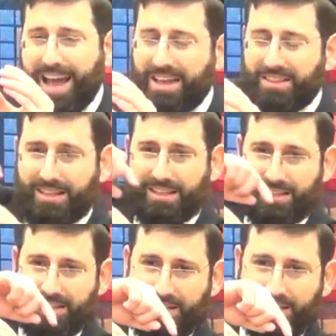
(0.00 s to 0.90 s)

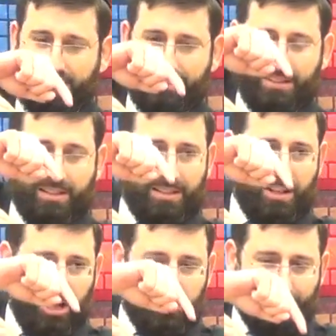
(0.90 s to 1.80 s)
and the, the
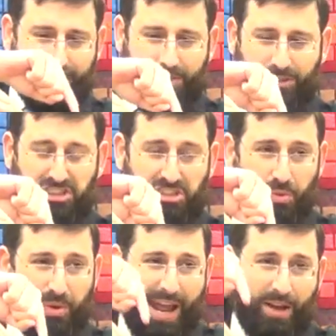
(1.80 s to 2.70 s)
country of Israel
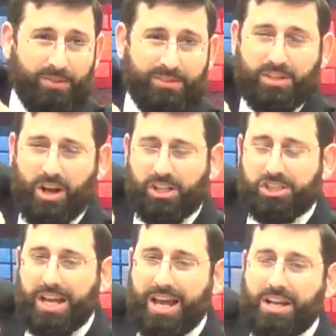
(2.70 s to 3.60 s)
surrounds
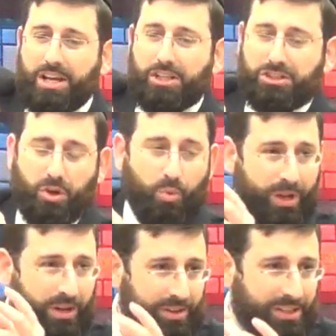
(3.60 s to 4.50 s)
Goshen. So
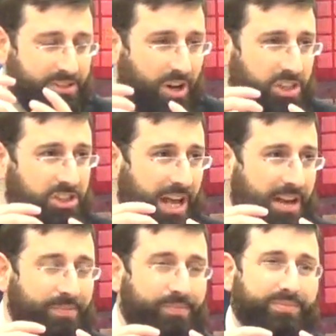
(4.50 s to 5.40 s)
where is
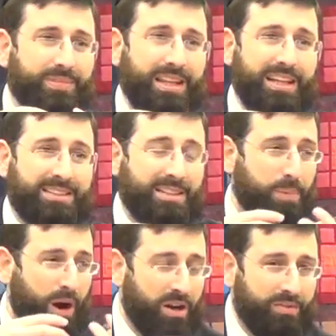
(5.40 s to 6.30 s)
Goshen? Is
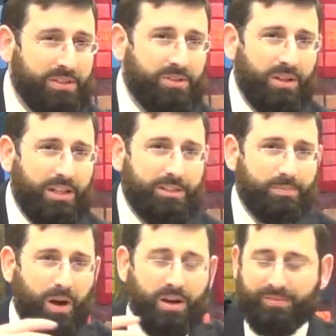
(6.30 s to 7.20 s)
it part of Israel? Is
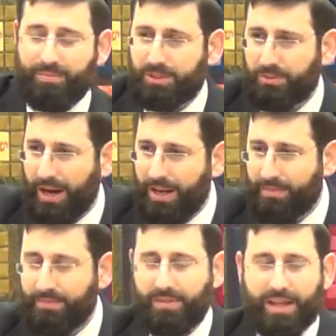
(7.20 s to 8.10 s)
it part of
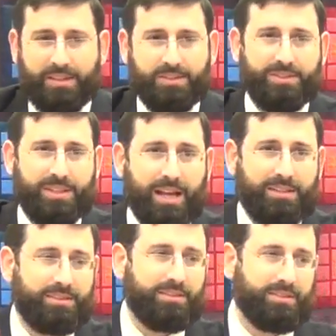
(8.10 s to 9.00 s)
Mitzrayim? The answer is
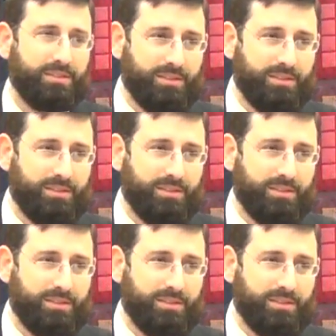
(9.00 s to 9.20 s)
yes.